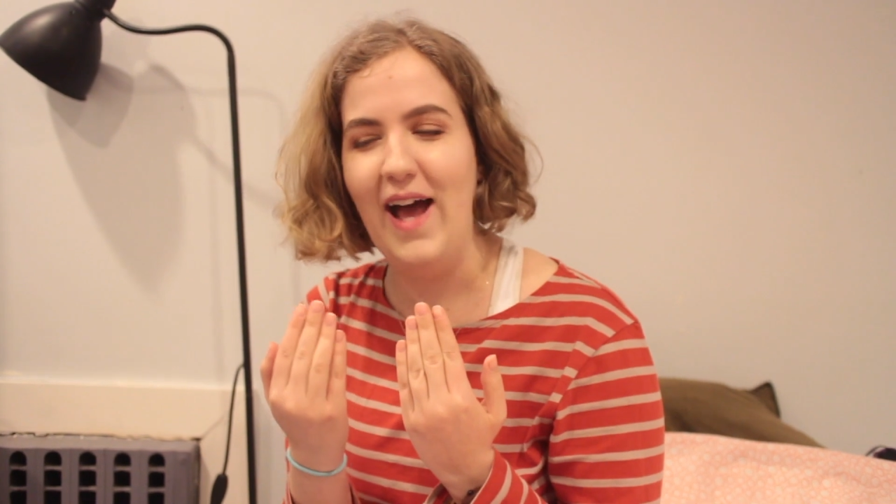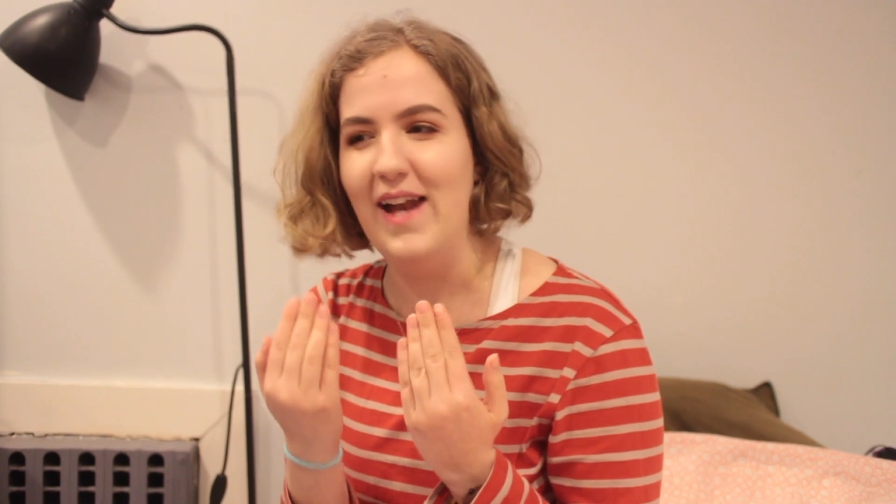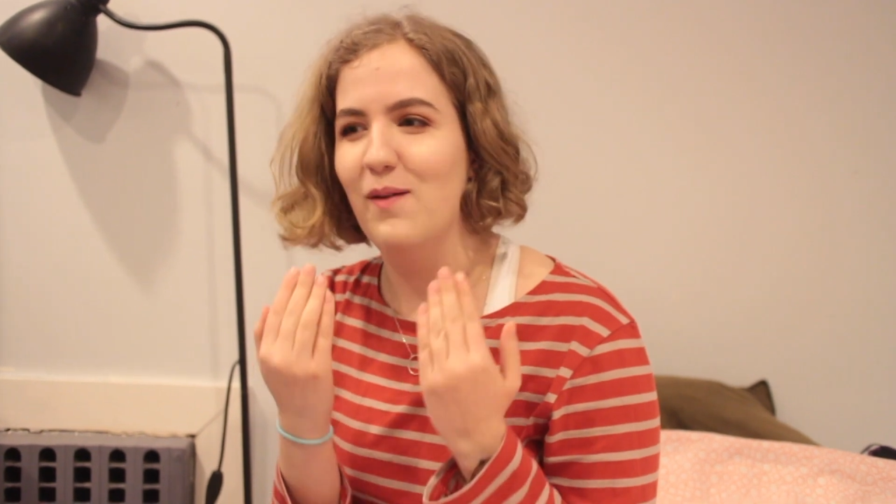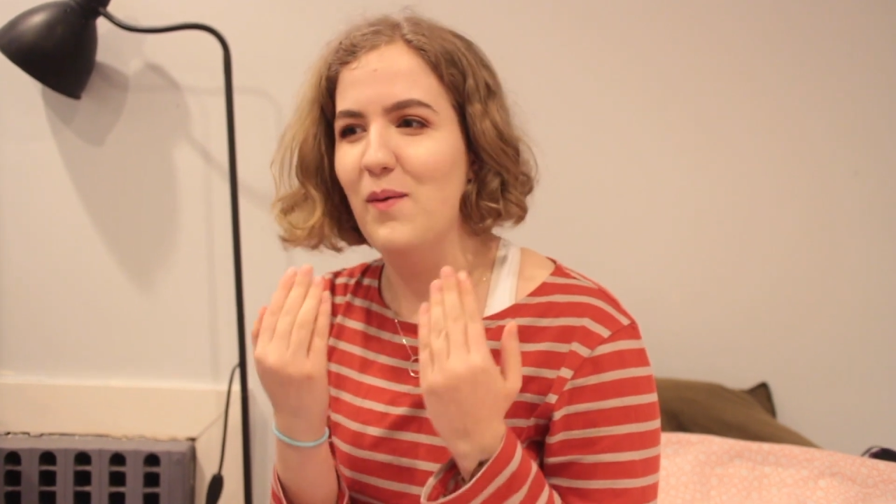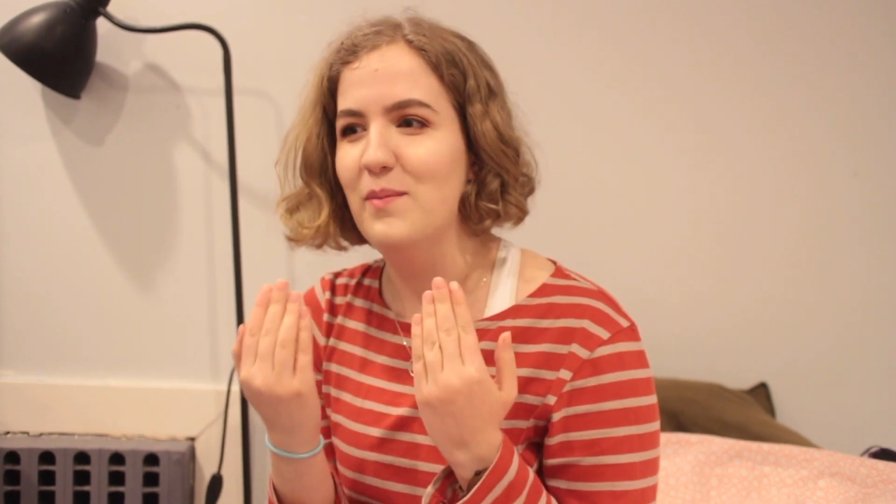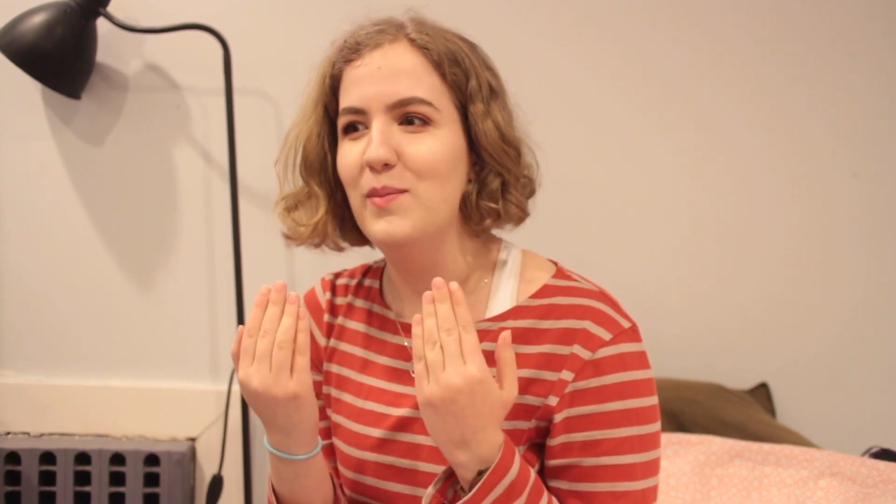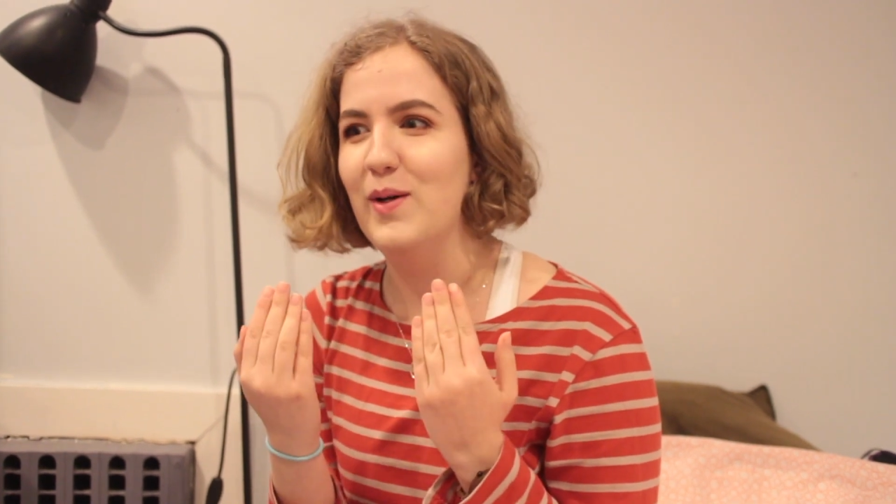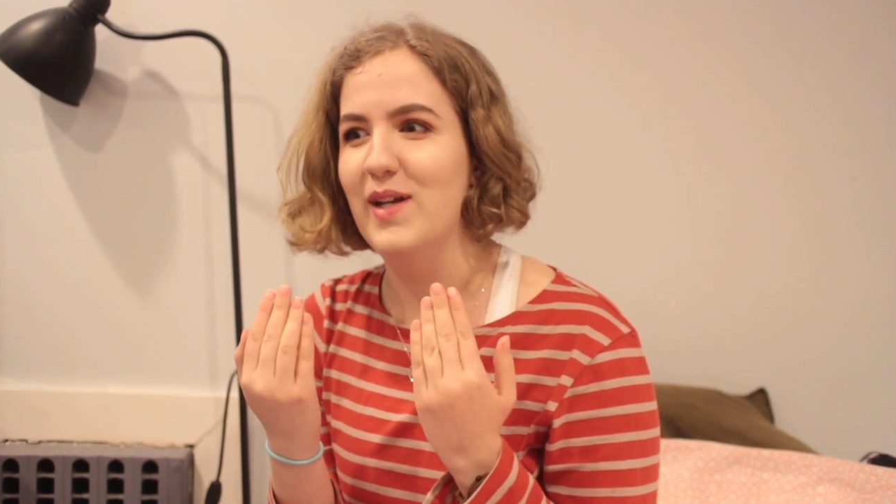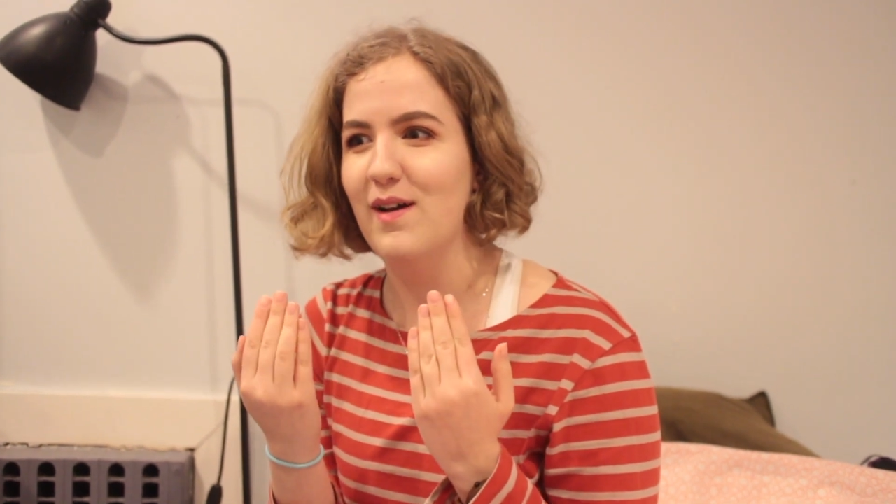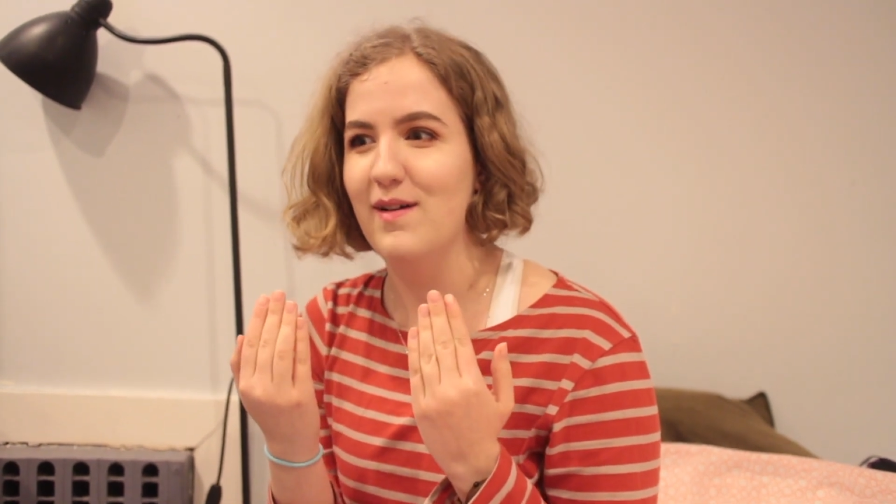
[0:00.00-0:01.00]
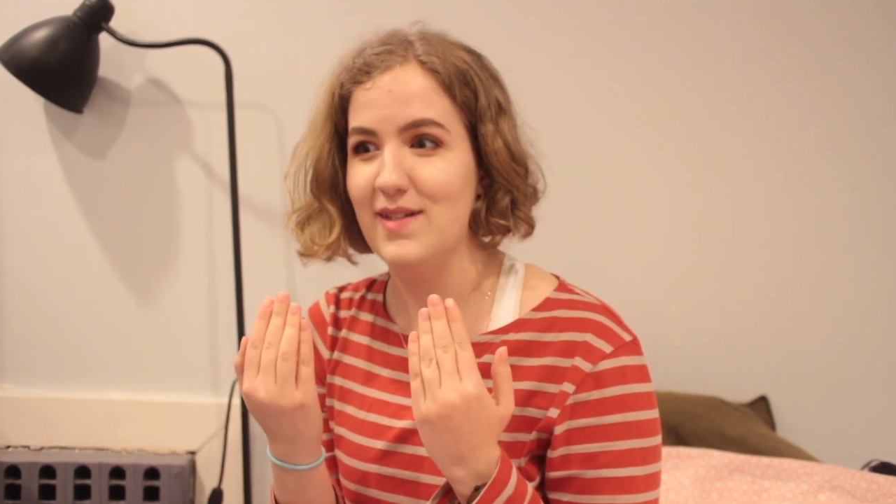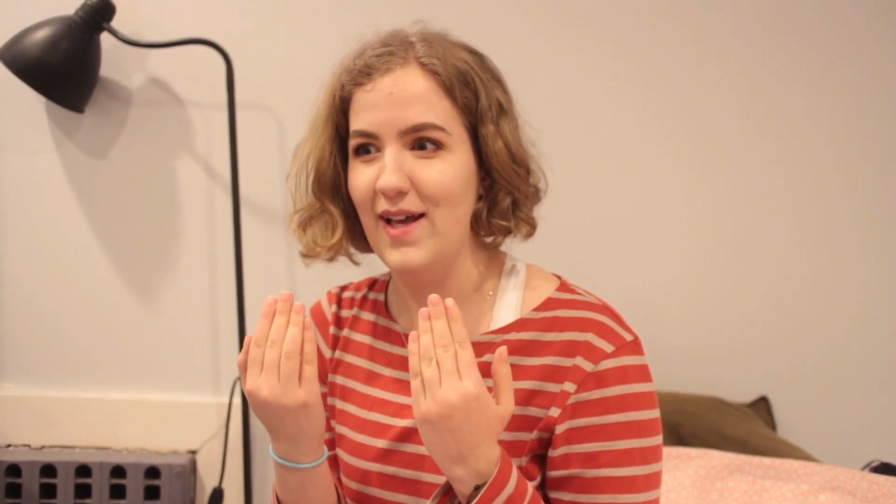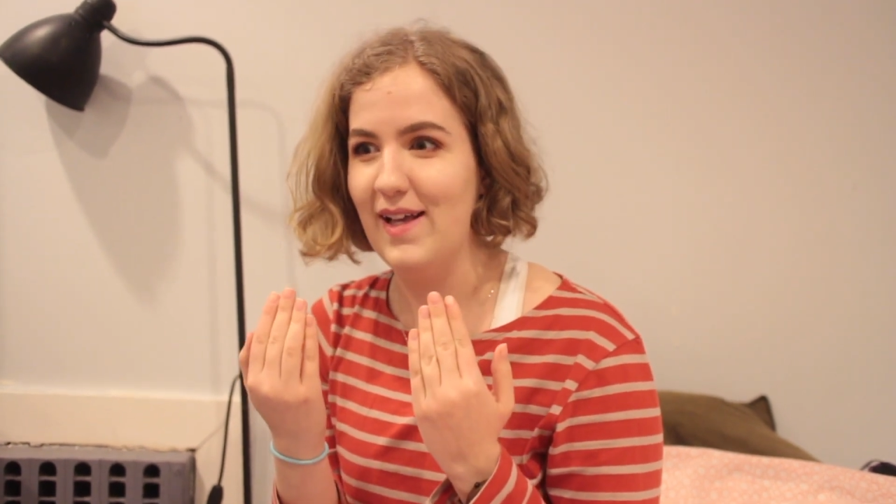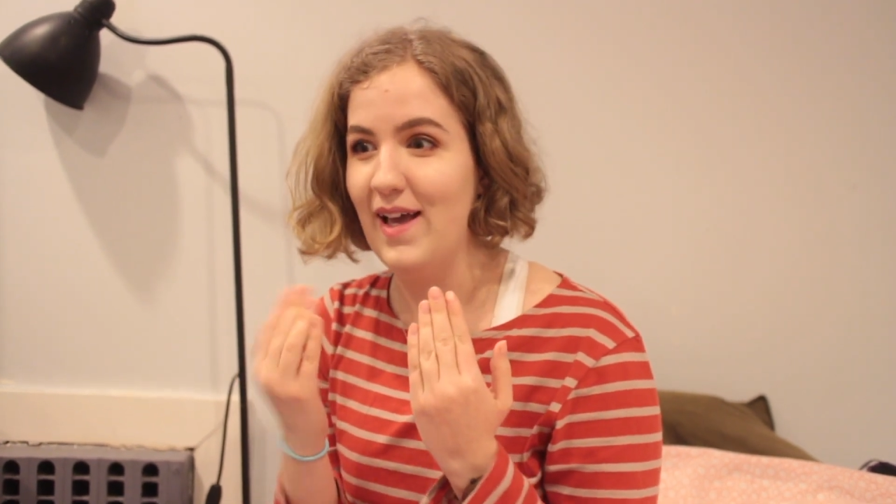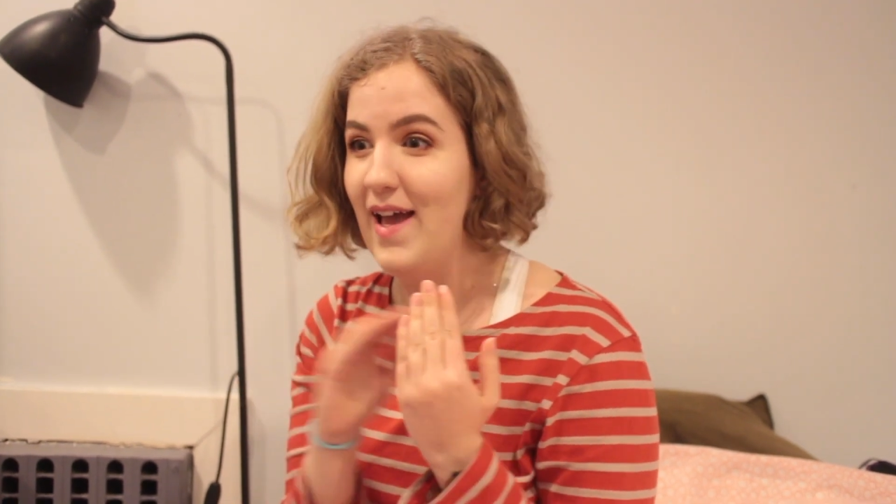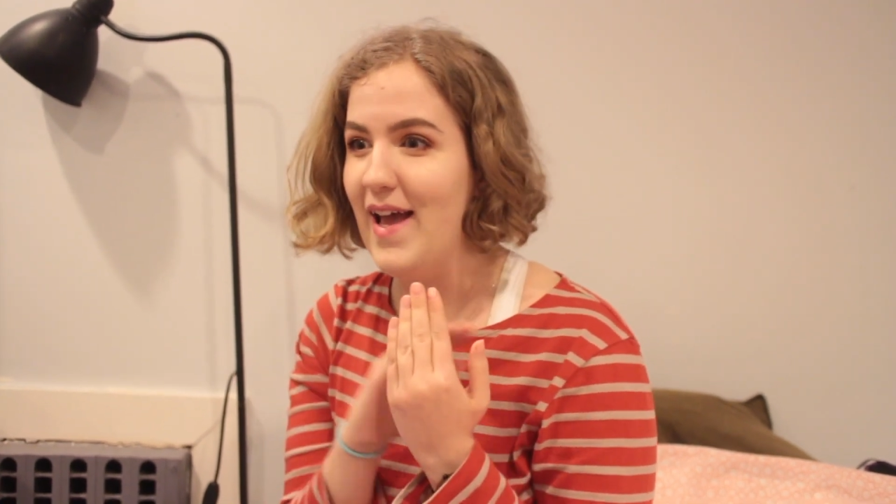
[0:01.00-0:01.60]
and at one point I was like,